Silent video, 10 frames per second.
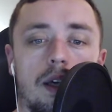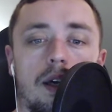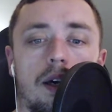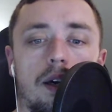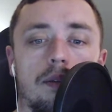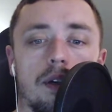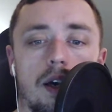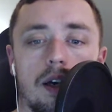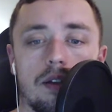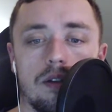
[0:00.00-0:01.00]
The
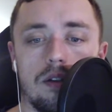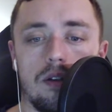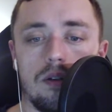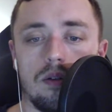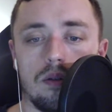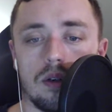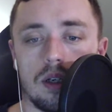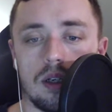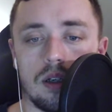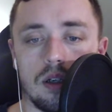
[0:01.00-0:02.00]
guys do
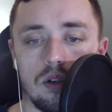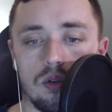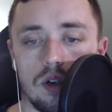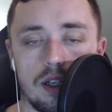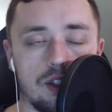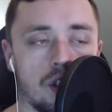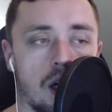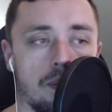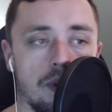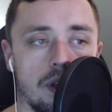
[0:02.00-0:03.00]
a great
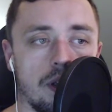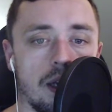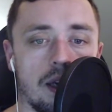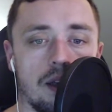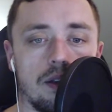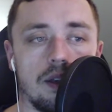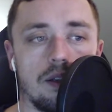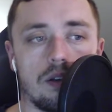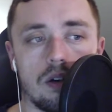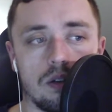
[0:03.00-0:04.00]
job with it, and
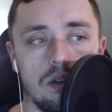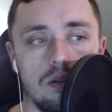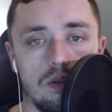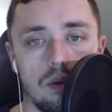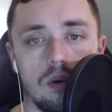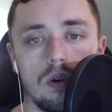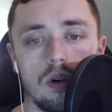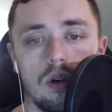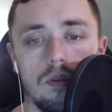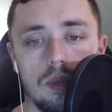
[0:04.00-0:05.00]
it's also
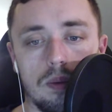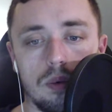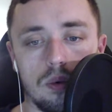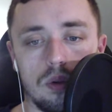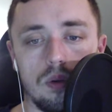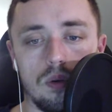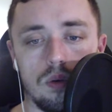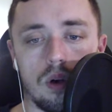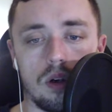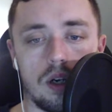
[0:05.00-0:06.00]
for people who
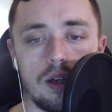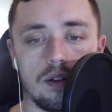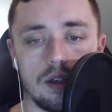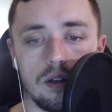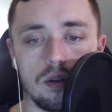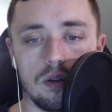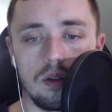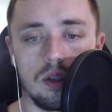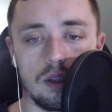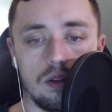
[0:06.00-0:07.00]
are not technical,
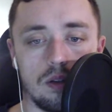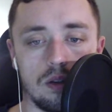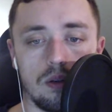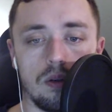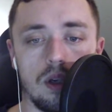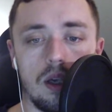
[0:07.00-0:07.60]
and so